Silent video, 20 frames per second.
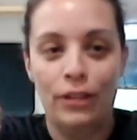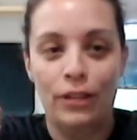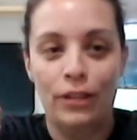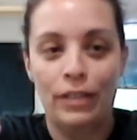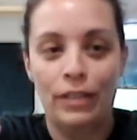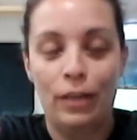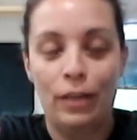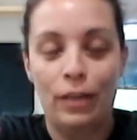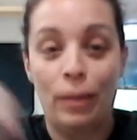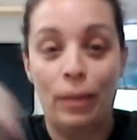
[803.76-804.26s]

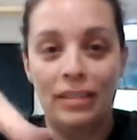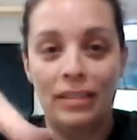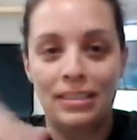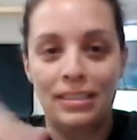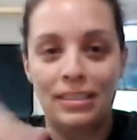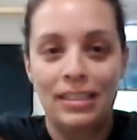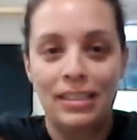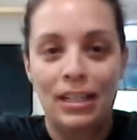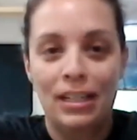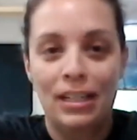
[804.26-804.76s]
beds.
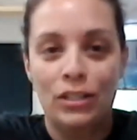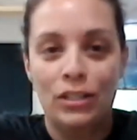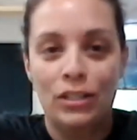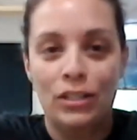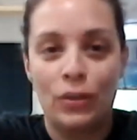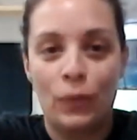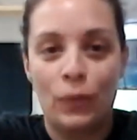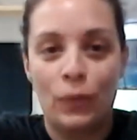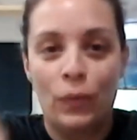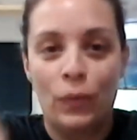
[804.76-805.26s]

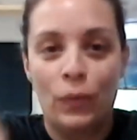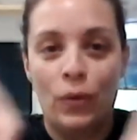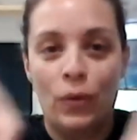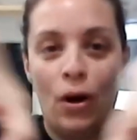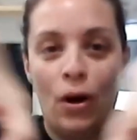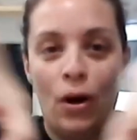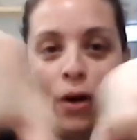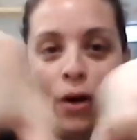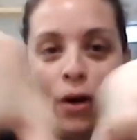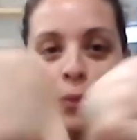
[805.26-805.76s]
So
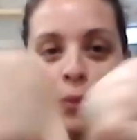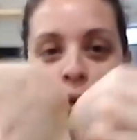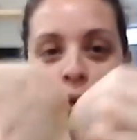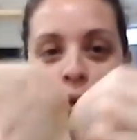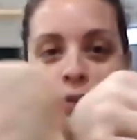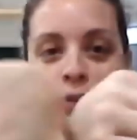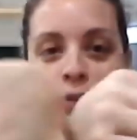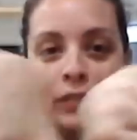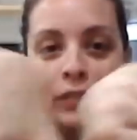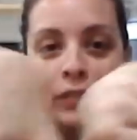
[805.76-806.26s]
all the way over
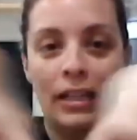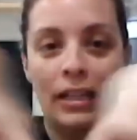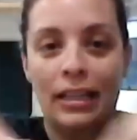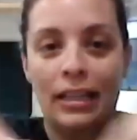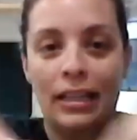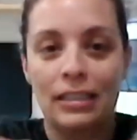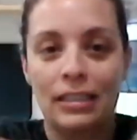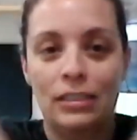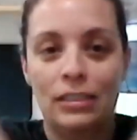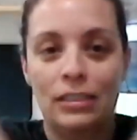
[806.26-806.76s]
like
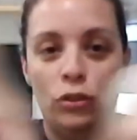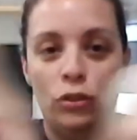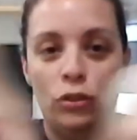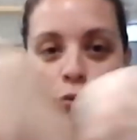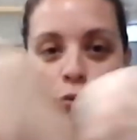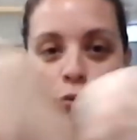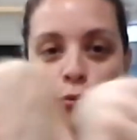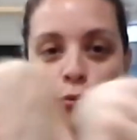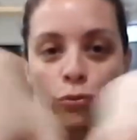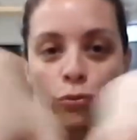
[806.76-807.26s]
this.
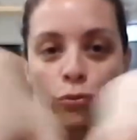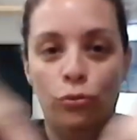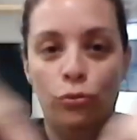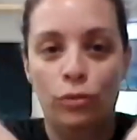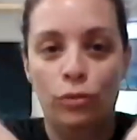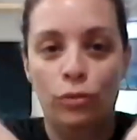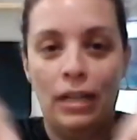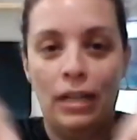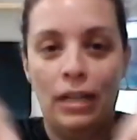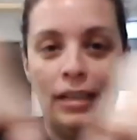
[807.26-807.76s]

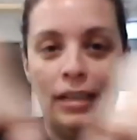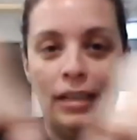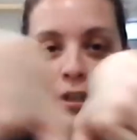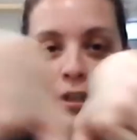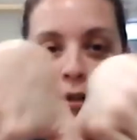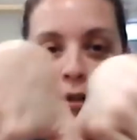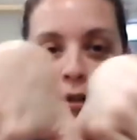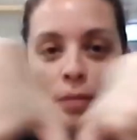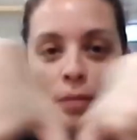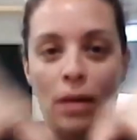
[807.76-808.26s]
And then you
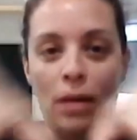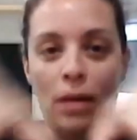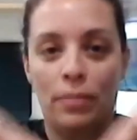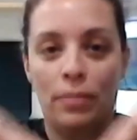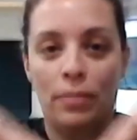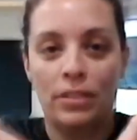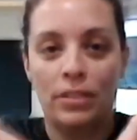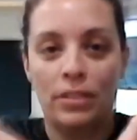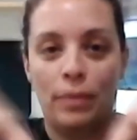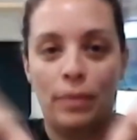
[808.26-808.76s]
come up the
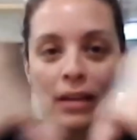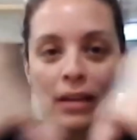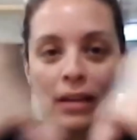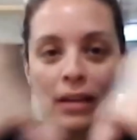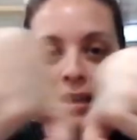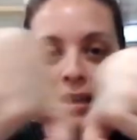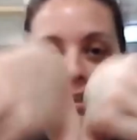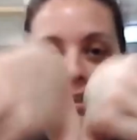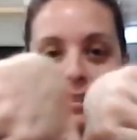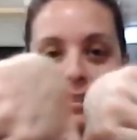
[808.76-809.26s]
spine like
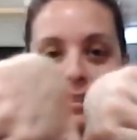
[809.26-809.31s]
this.